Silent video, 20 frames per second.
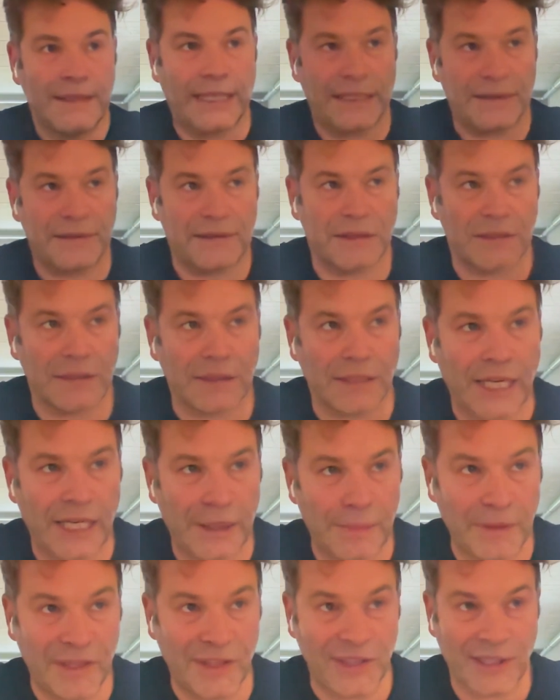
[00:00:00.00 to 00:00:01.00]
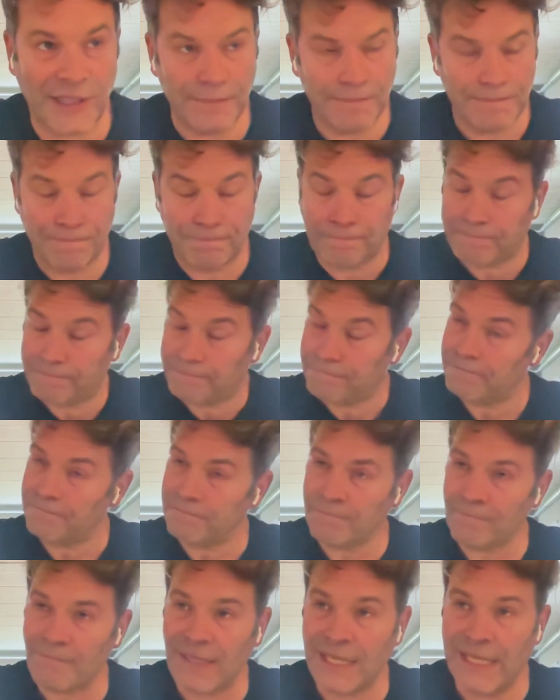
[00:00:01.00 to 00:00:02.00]
at IBC.
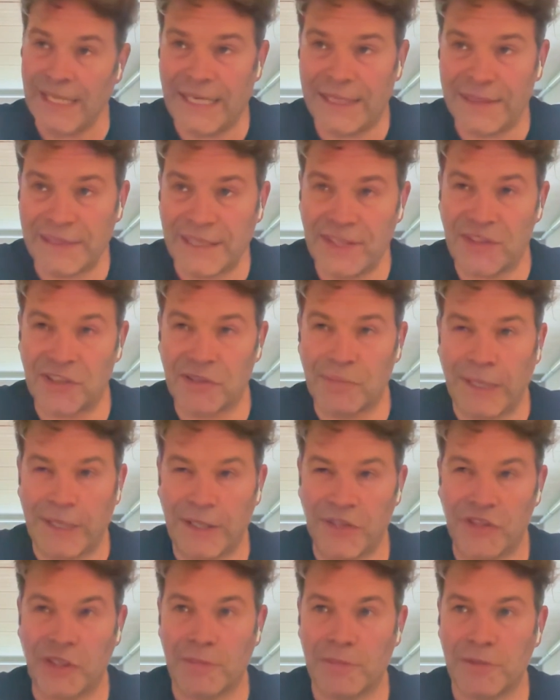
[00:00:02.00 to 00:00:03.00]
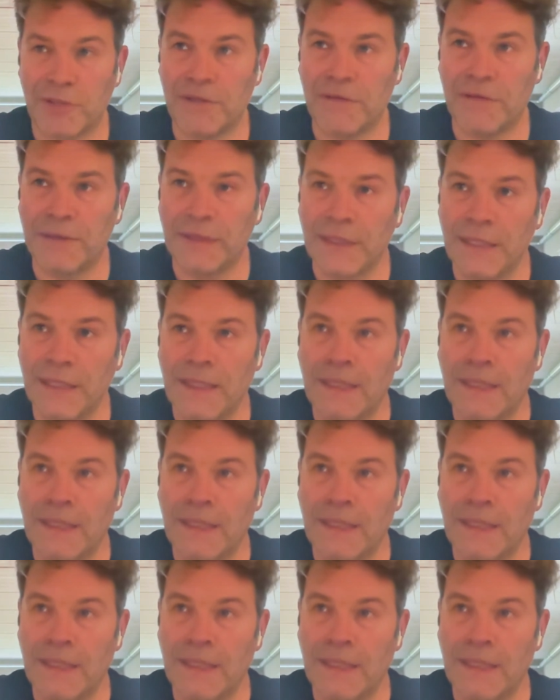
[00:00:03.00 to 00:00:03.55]
And it's my assumption